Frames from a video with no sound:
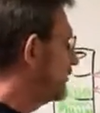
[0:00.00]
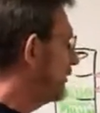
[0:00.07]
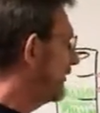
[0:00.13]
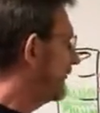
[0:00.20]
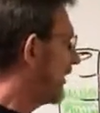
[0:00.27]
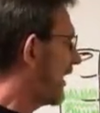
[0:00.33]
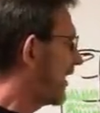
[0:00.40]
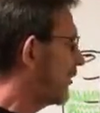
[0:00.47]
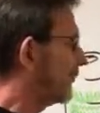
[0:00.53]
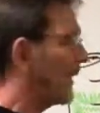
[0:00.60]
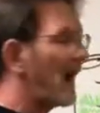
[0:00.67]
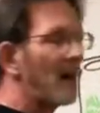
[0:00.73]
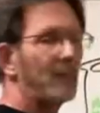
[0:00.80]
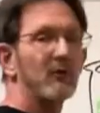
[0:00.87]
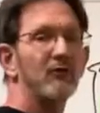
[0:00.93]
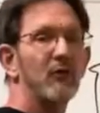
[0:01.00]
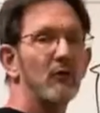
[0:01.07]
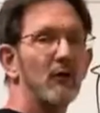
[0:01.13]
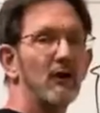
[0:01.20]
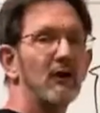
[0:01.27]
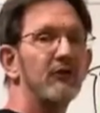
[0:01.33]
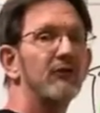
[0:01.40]
you have
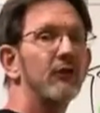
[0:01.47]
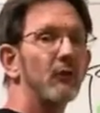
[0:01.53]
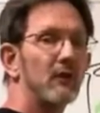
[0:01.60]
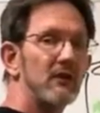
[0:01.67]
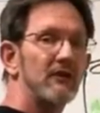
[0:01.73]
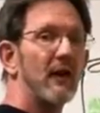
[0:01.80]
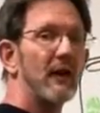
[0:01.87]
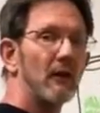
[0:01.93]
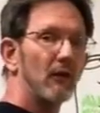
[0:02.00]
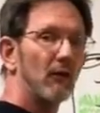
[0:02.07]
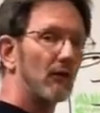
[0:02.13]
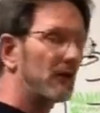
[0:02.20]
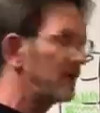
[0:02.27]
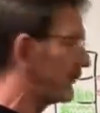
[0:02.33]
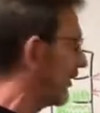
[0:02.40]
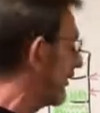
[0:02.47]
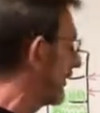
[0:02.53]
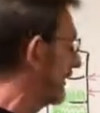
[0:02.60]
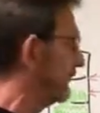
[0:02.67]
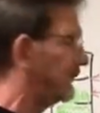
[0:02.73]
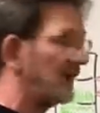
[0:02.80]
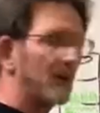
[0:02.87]
opportunities to retake a learning
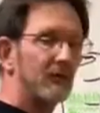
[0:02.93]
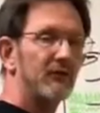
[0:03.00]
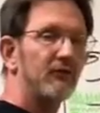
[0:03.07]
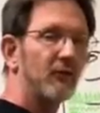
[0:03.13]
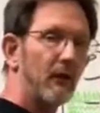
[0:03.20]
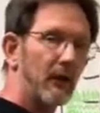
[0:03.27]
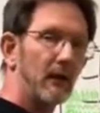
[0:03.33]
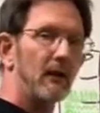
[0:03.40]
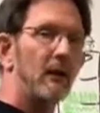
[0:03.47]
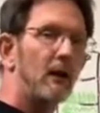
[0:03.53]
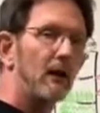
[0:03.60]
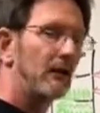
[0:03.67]
target and demonstrate,